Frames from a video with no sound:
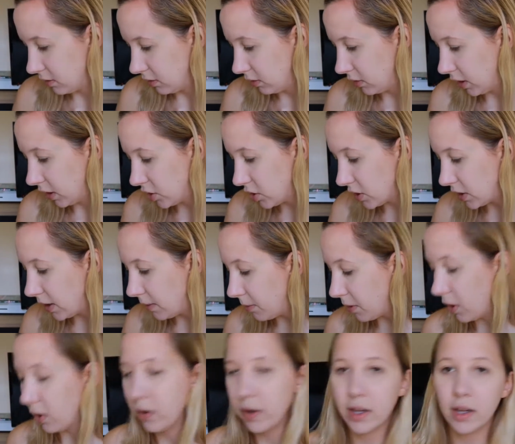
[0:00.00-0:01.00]
Let's just keep
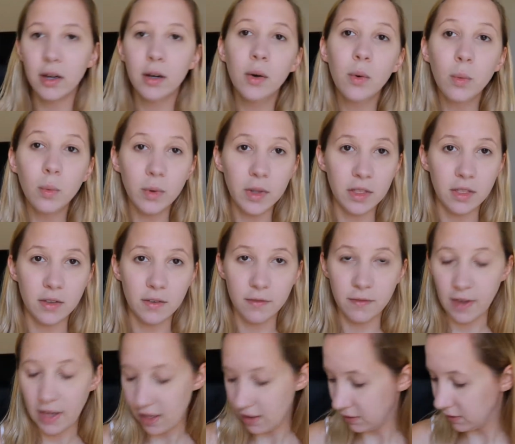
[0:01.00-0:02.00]
going with the
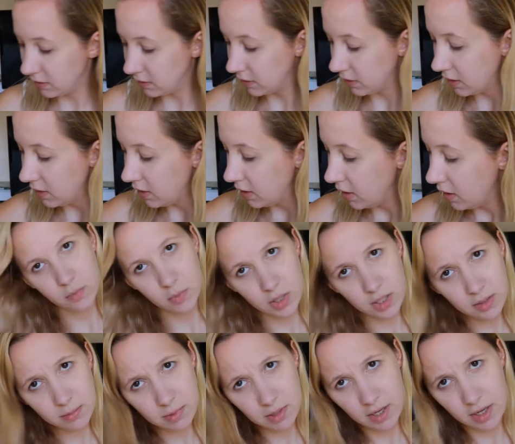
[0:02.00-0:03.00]
face. Why
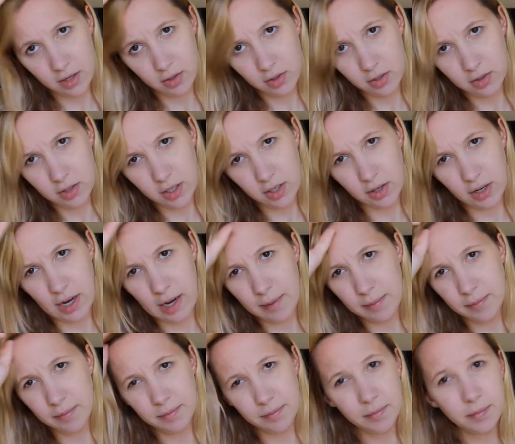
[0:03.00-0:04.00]
does my hair look like crap?
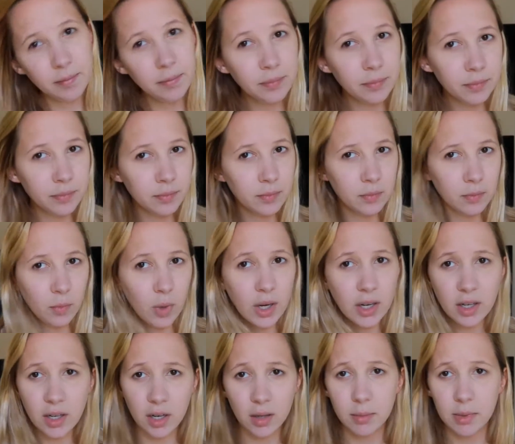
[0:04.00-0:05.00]
Why
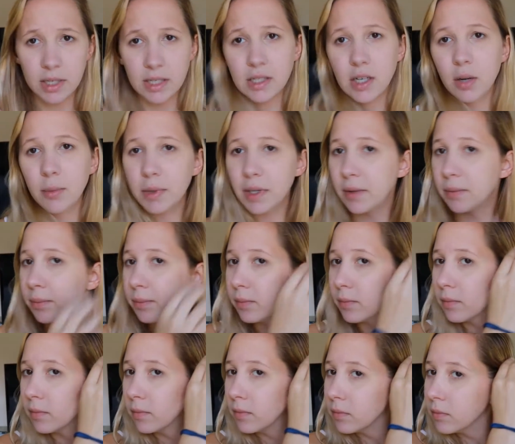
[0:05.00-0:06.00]
didn't anybody tell me?
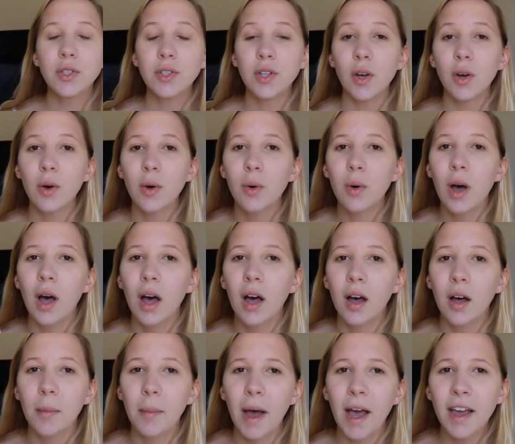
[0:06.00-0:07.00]
So
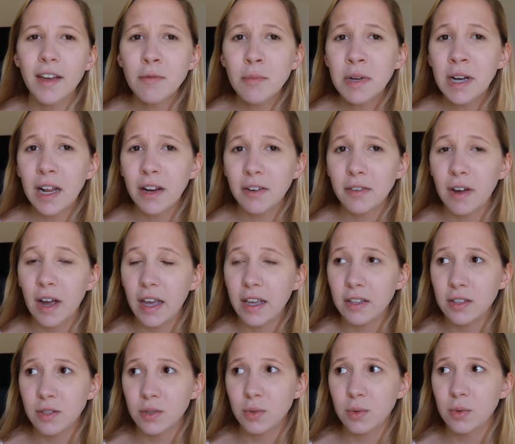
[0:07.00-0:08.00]
I've been out of
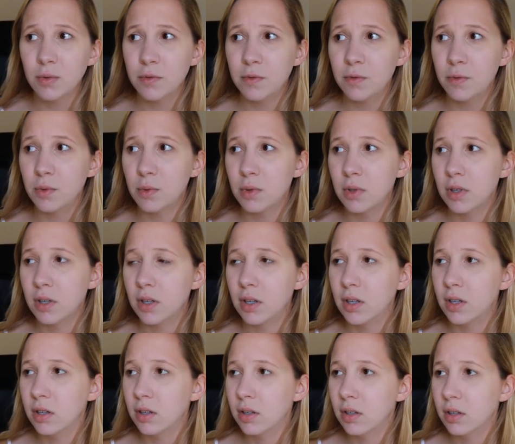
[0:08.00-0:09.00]
high school
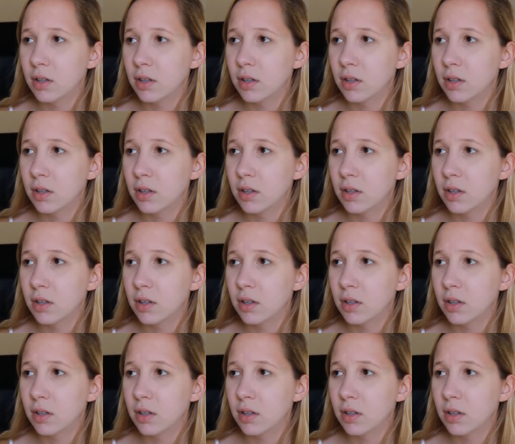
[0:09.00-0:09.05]
for